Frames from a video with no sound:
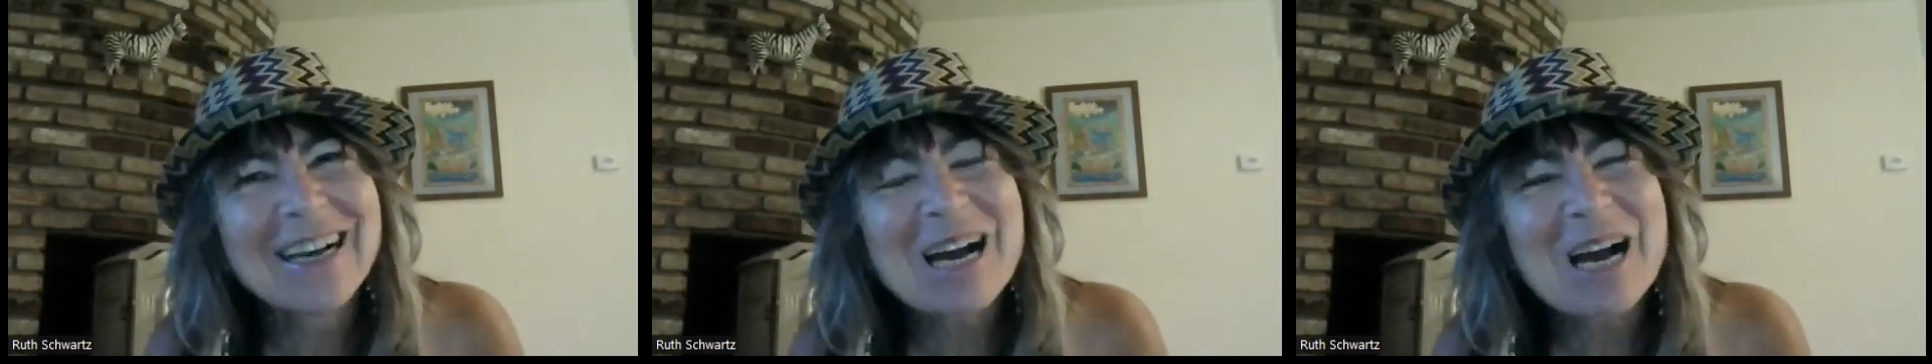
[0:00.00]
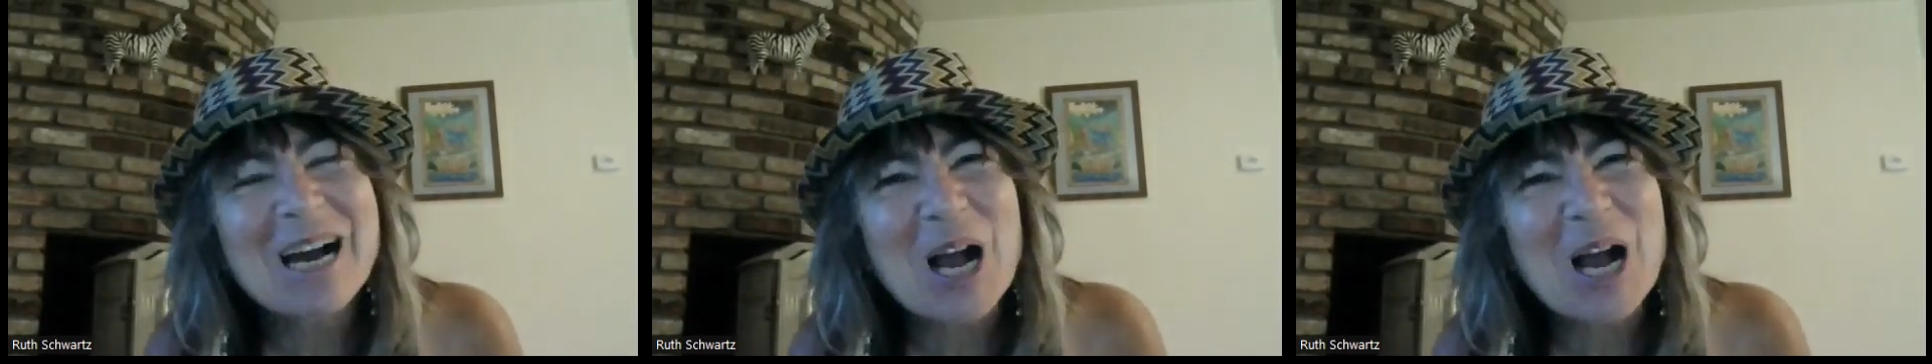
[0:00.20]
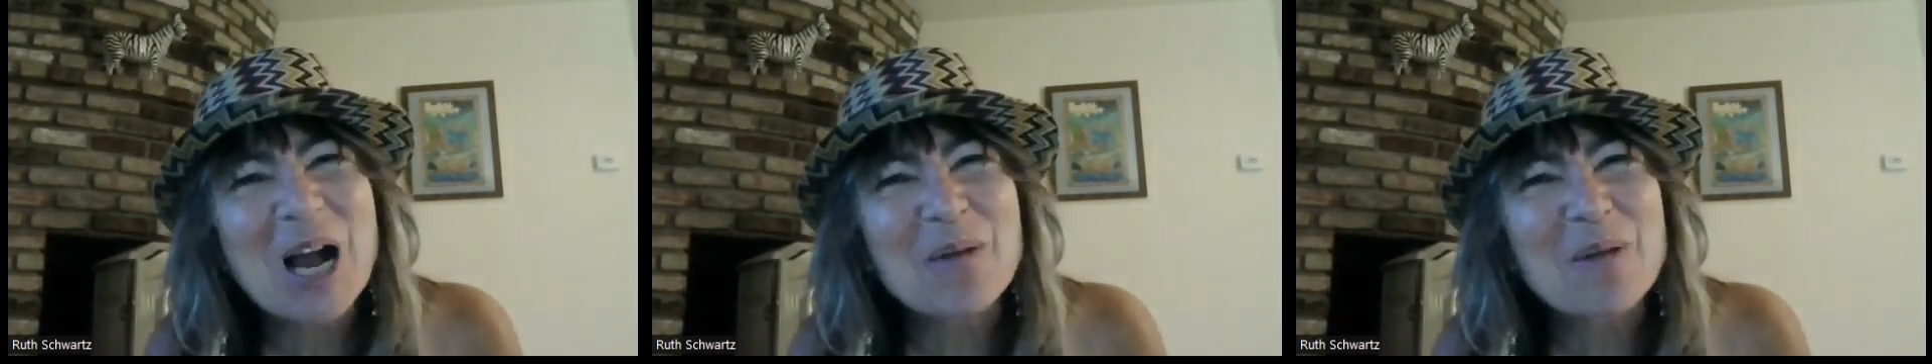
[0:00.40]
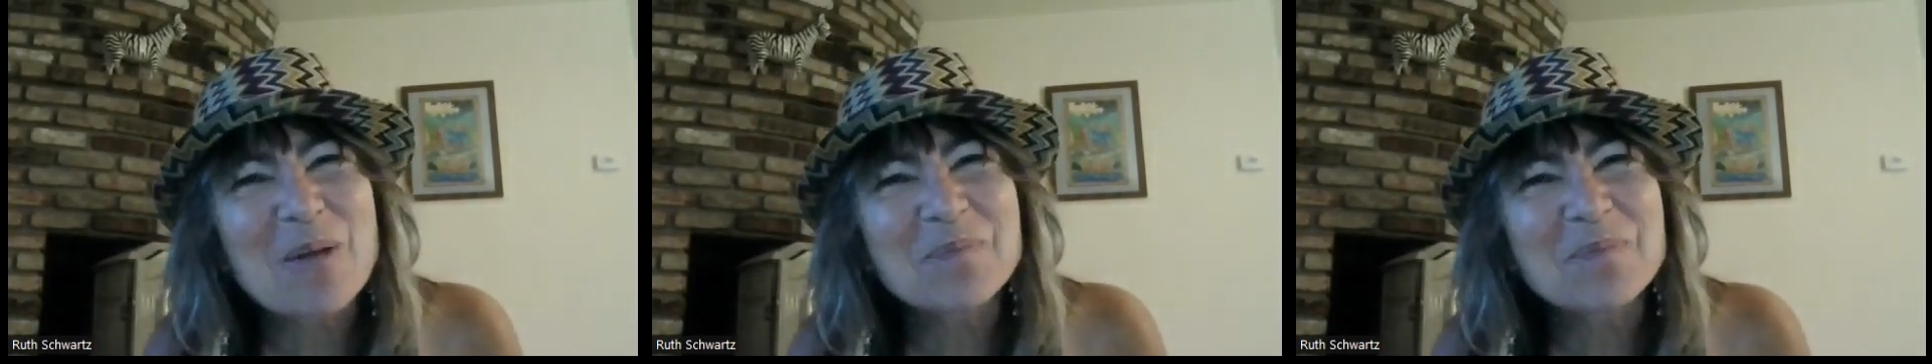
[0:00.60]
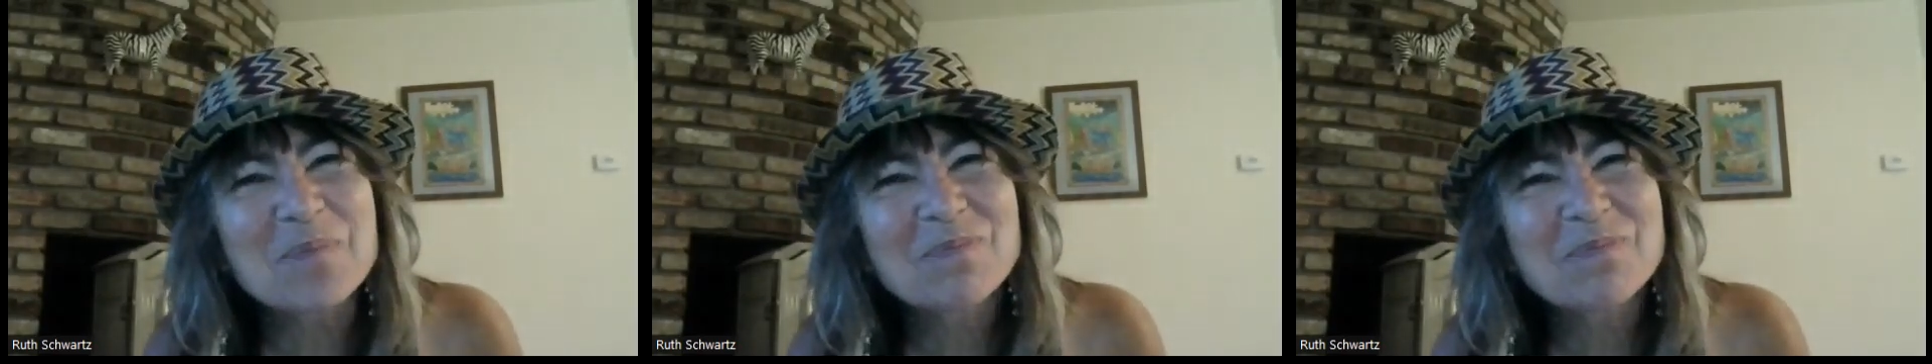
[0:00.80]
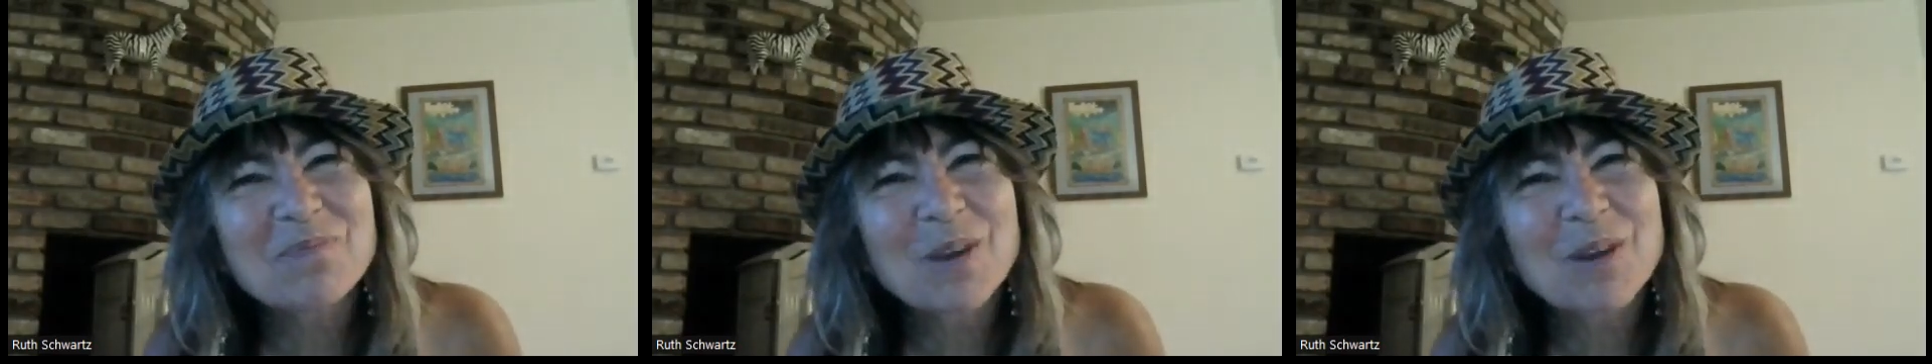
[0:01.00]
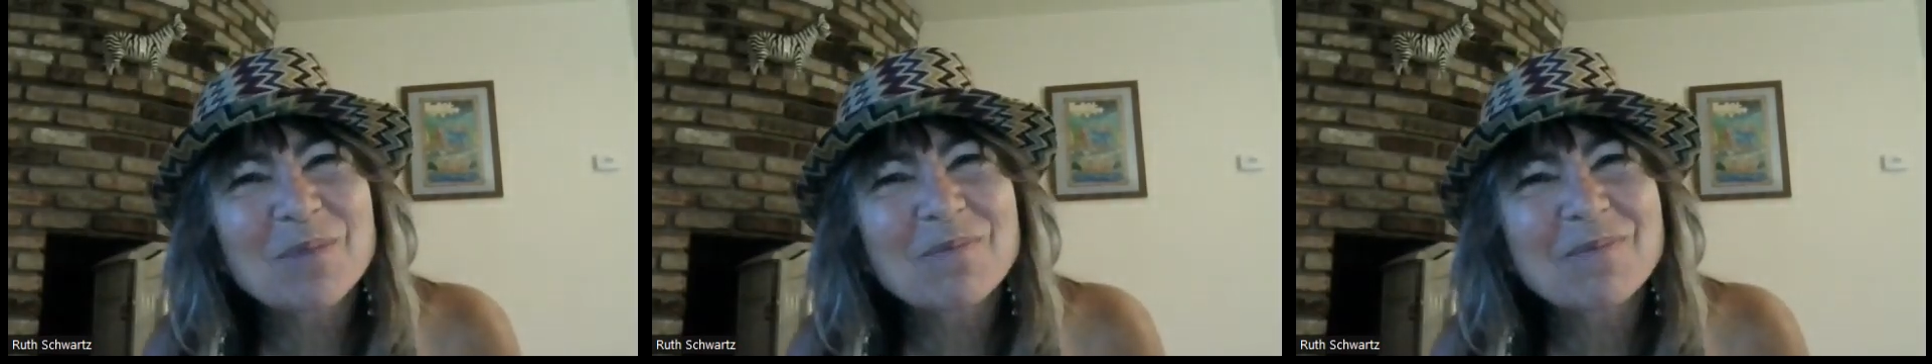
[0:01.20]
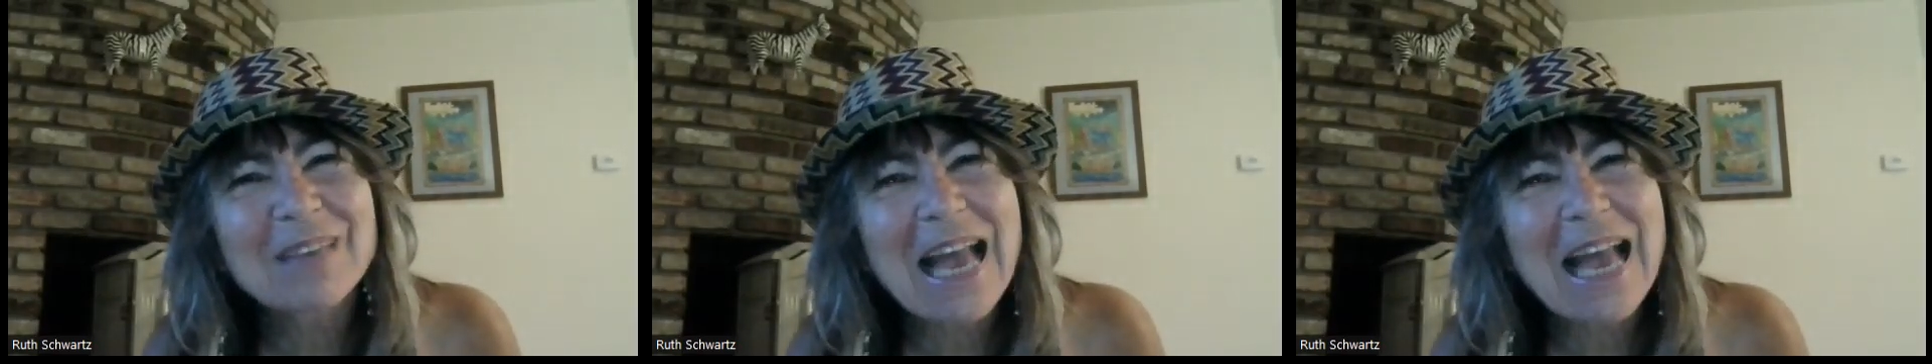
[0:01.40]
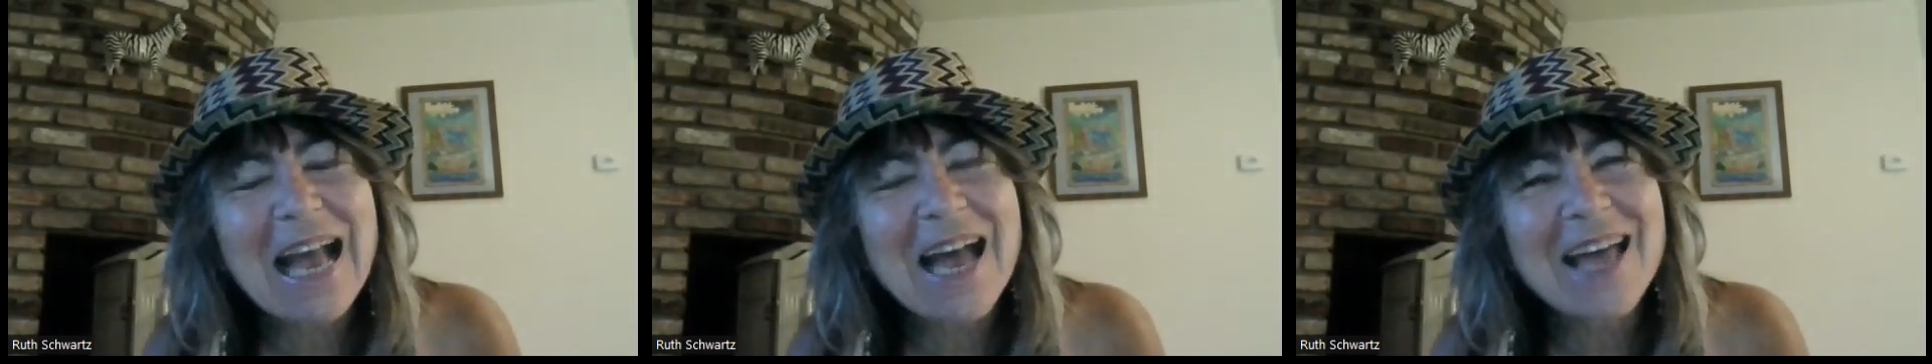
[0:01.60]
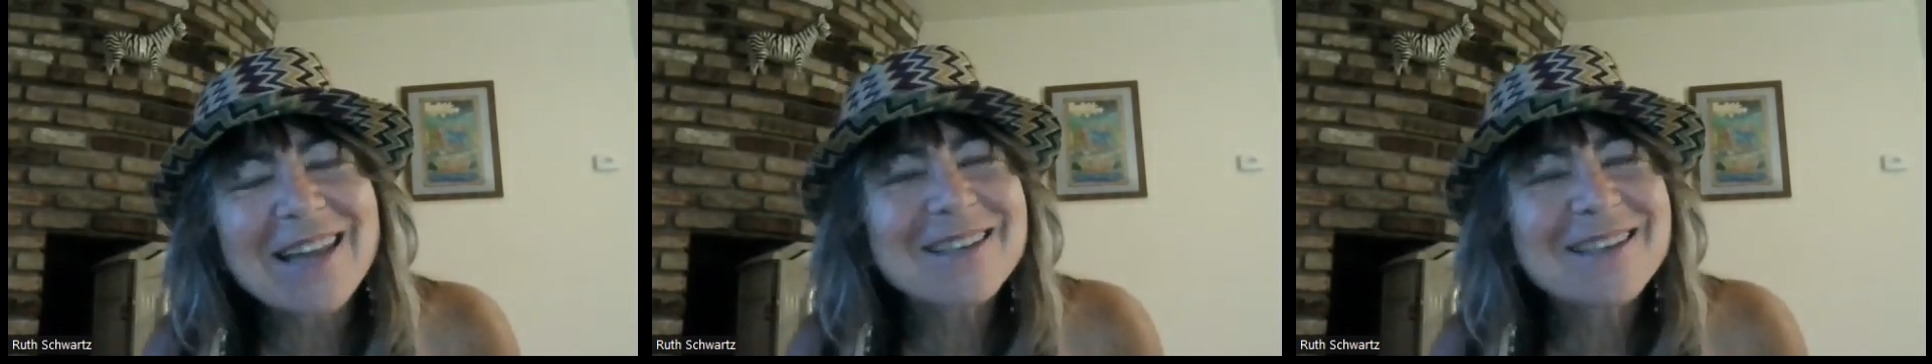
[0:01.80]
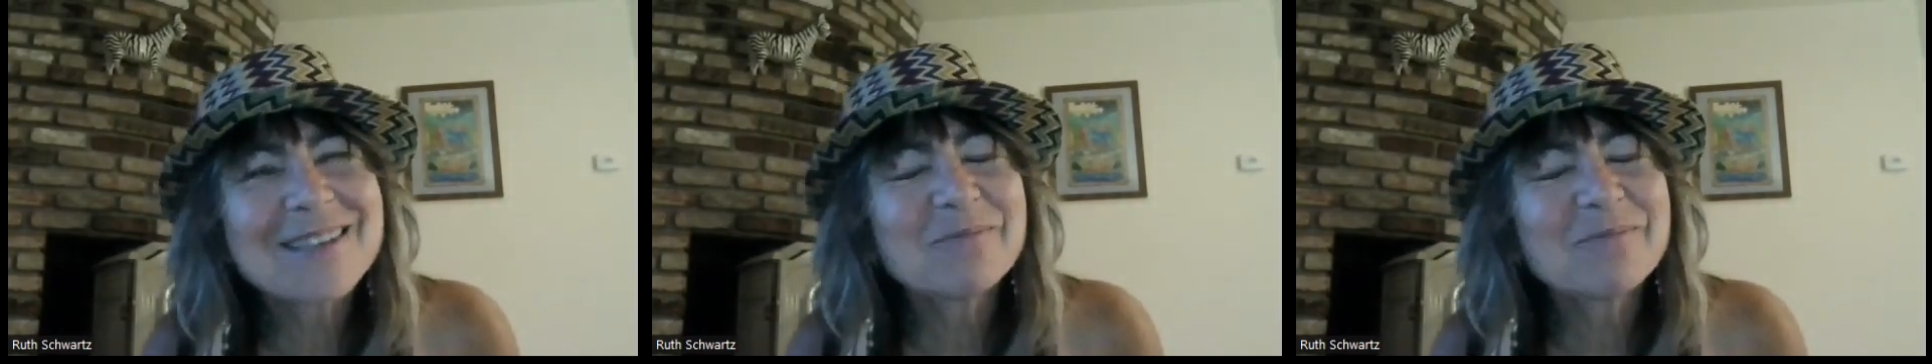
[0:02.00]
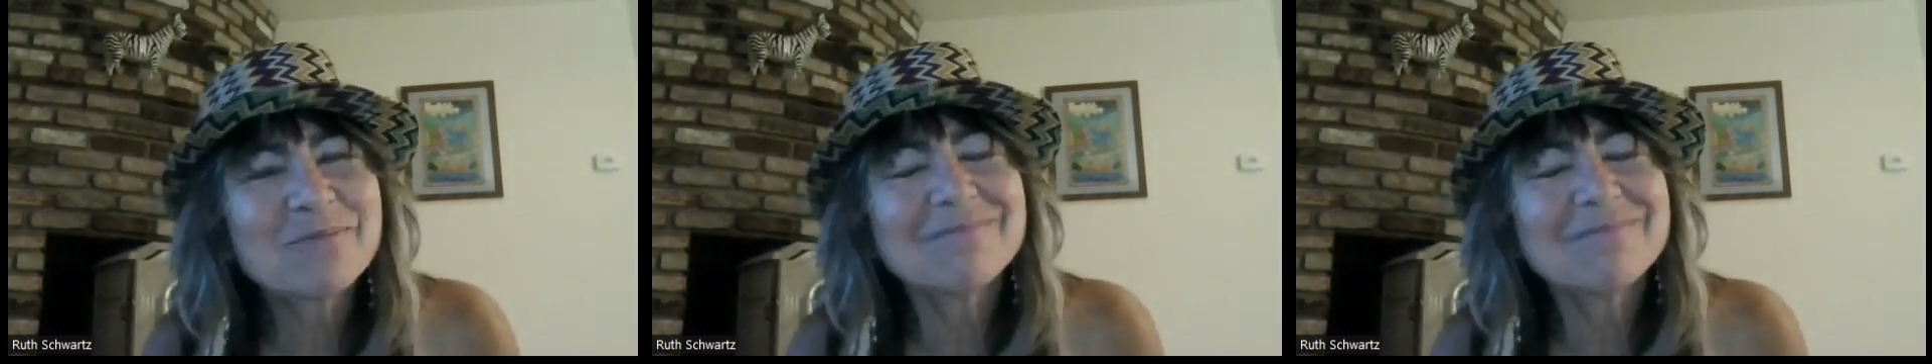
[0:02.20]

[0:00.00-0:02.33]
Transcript: Um, and